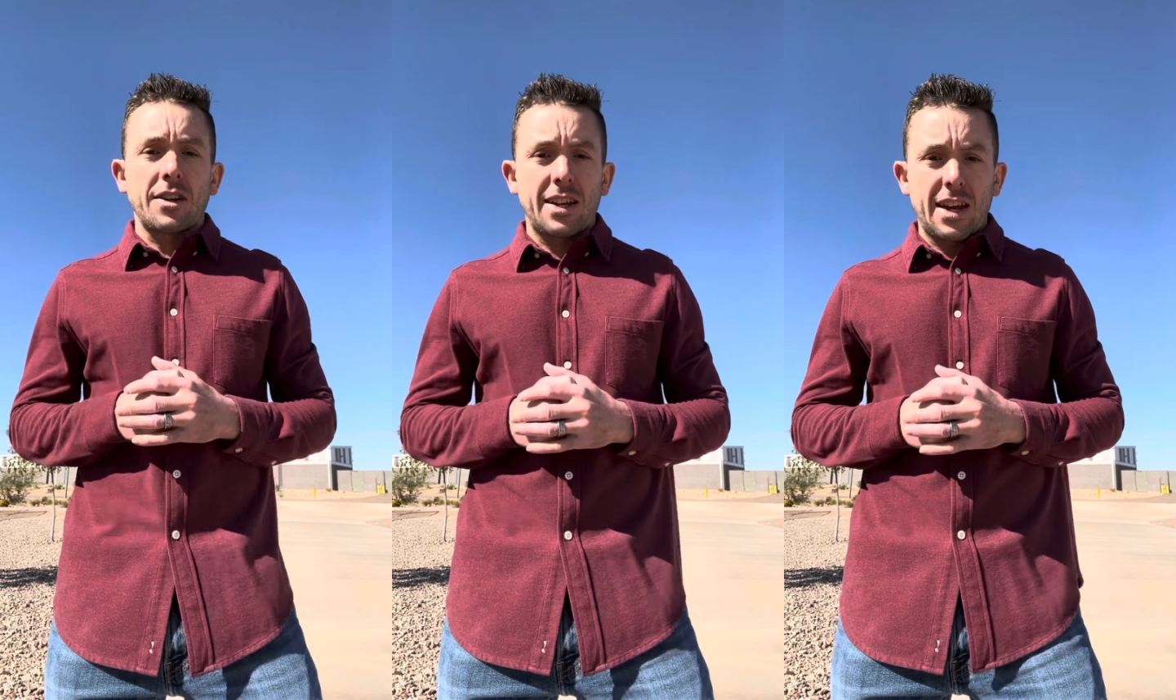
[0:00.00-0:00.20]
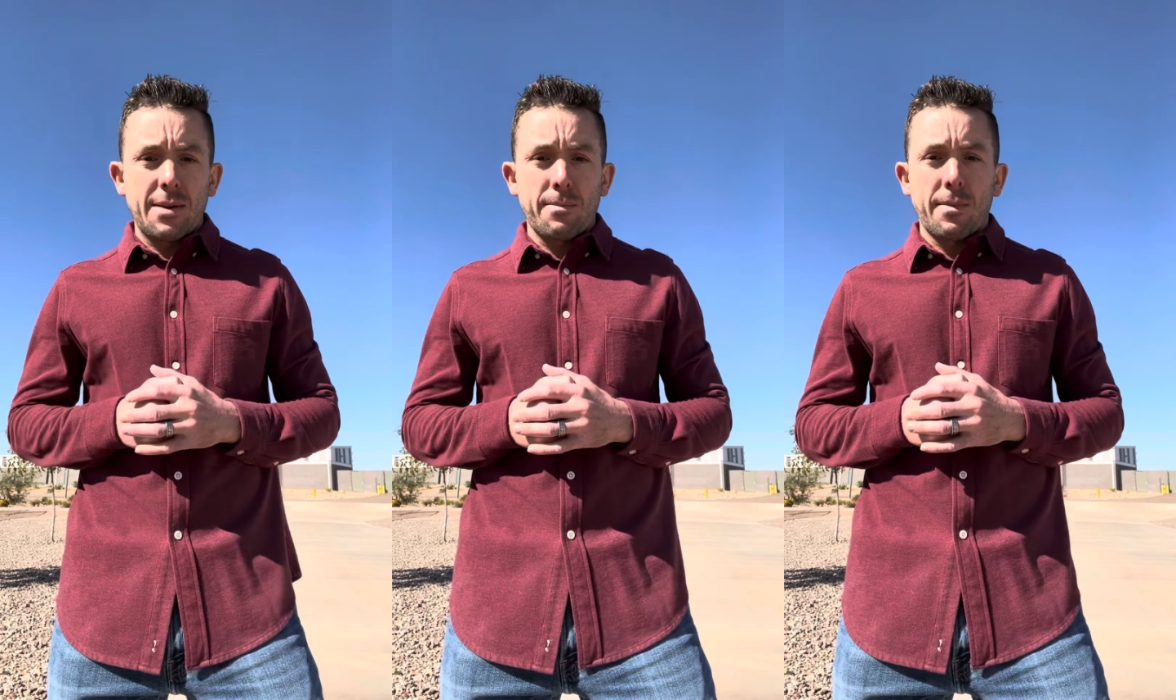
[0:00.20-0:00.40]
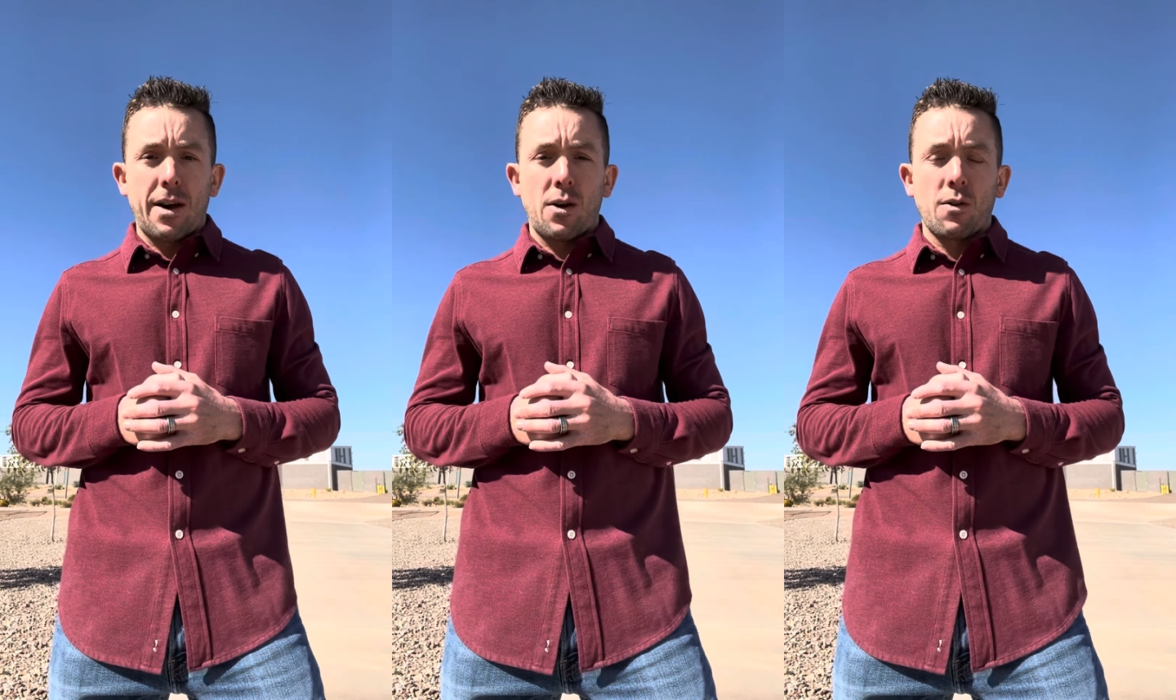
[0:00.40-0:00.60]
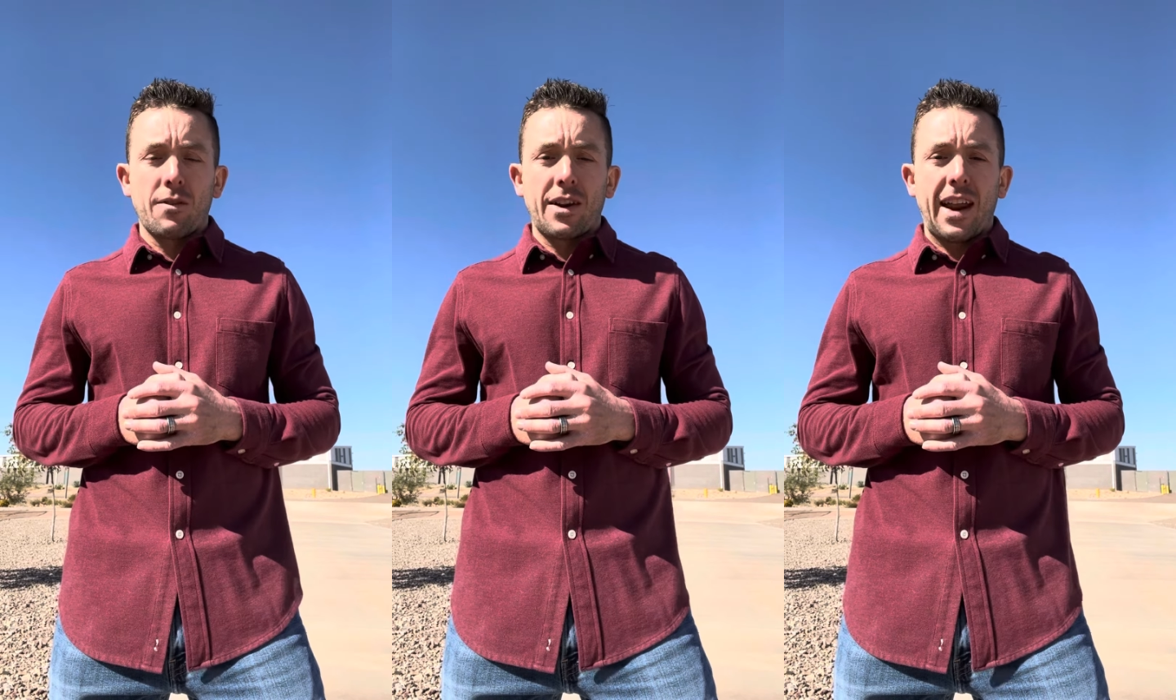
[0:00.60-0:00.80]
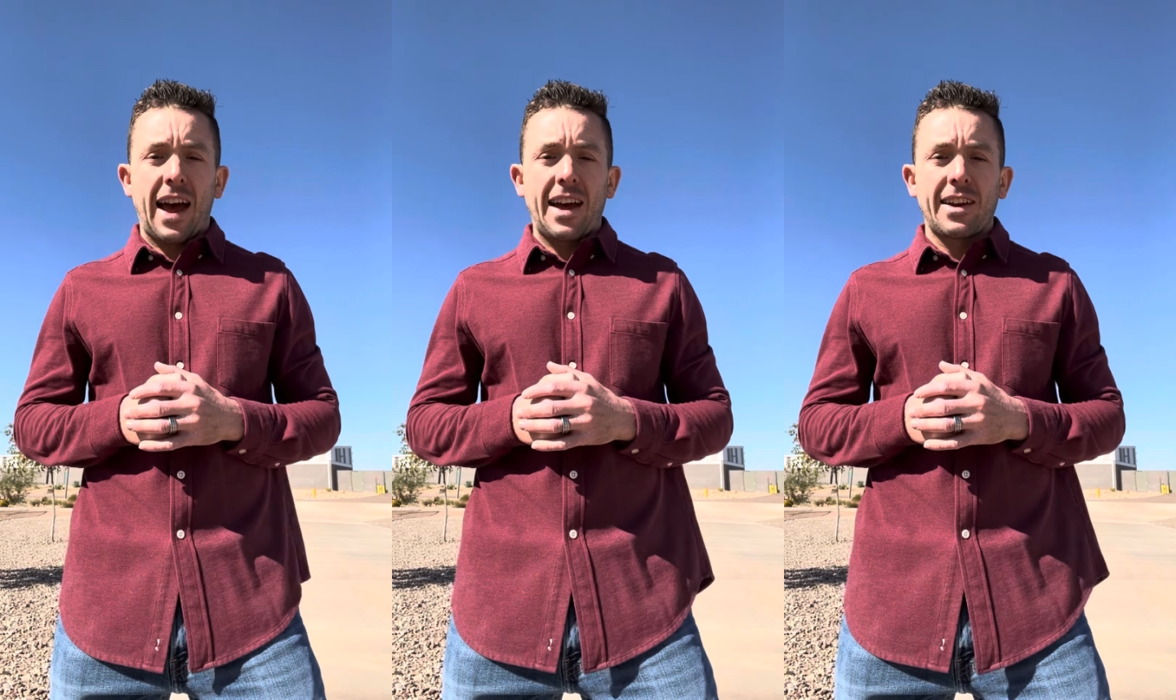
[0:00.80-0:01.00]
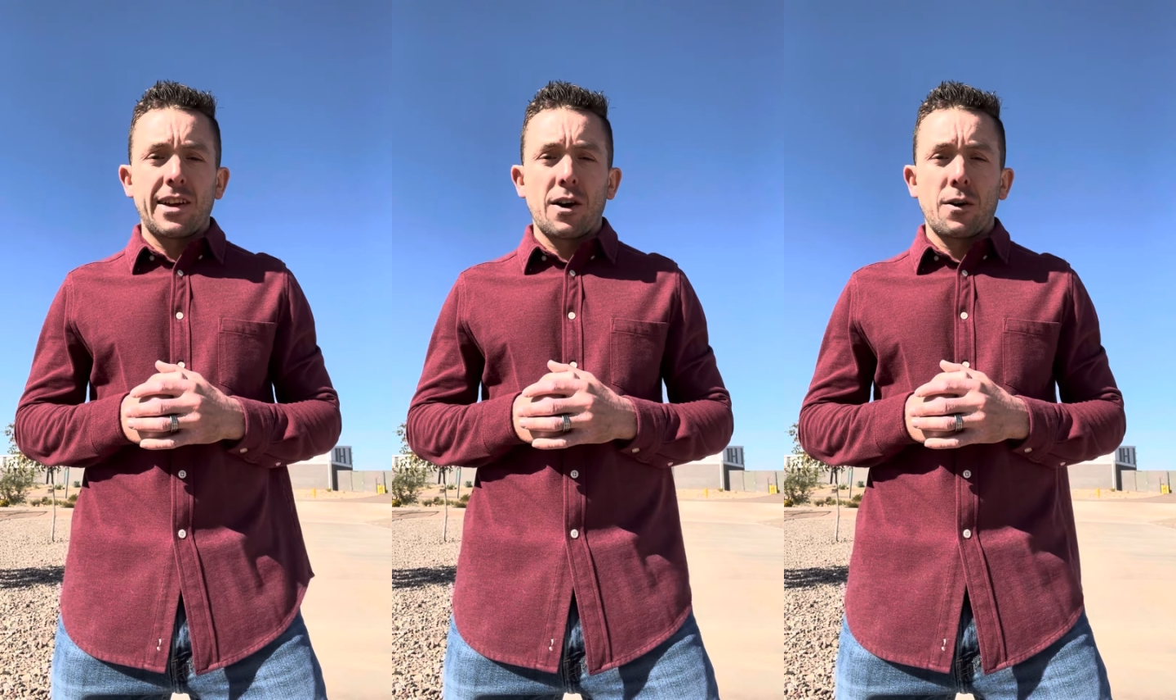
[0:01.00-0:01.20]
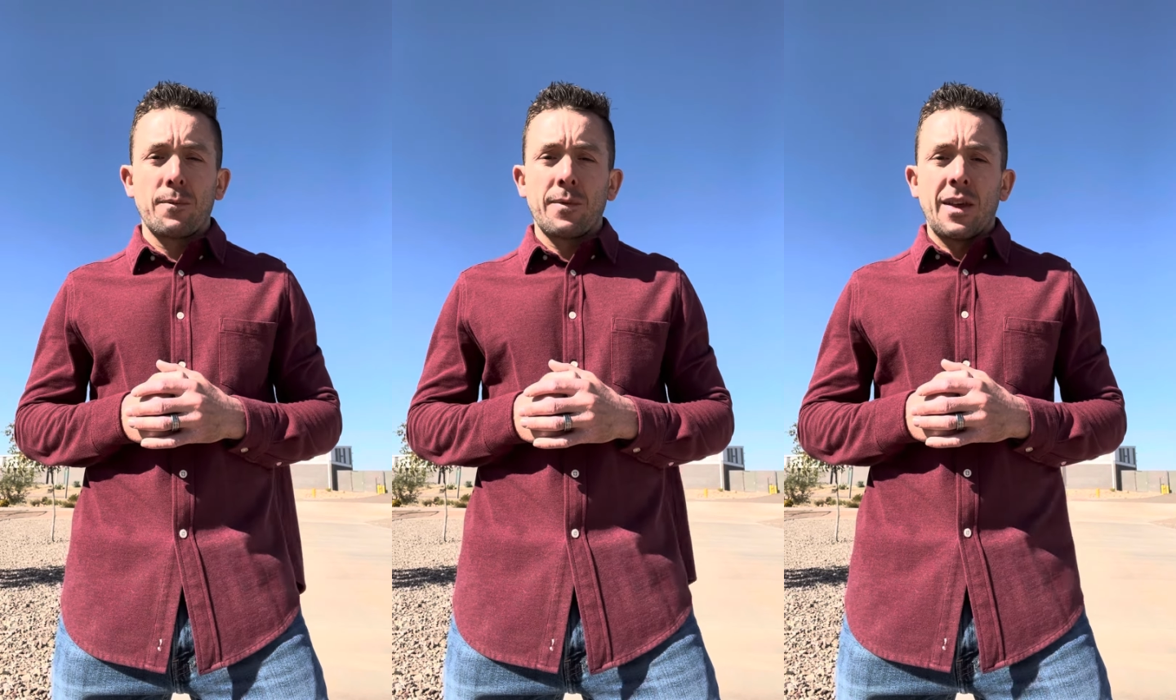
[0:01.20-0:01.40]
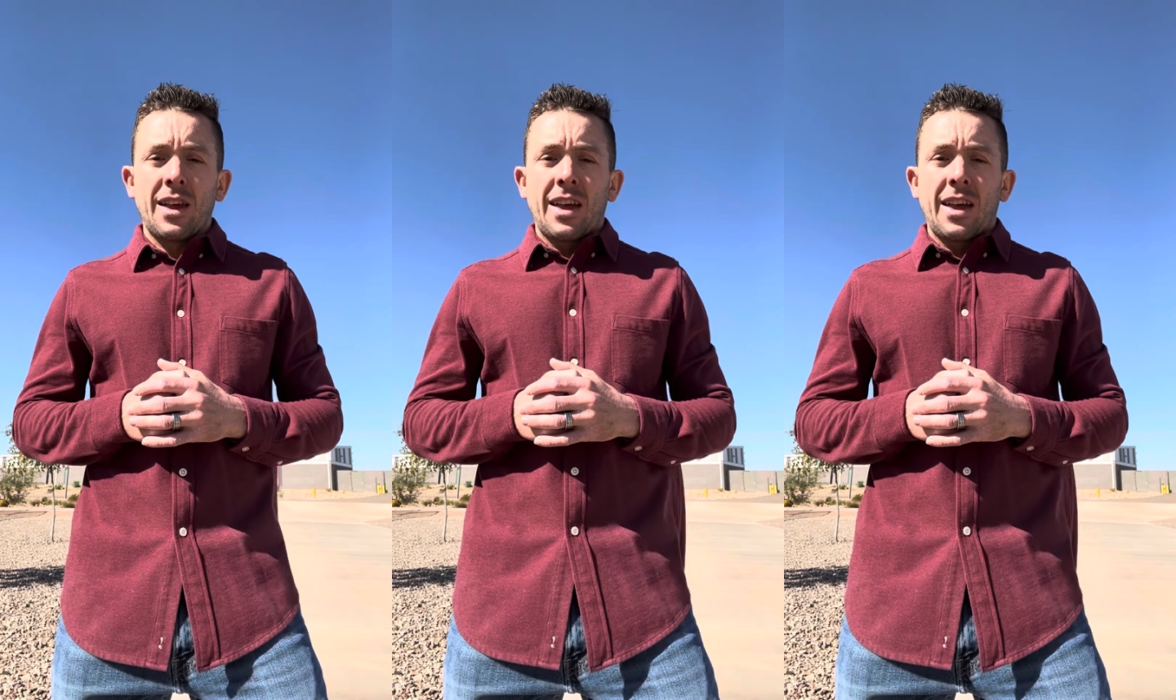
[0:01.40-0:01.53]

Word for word: team over at Adio.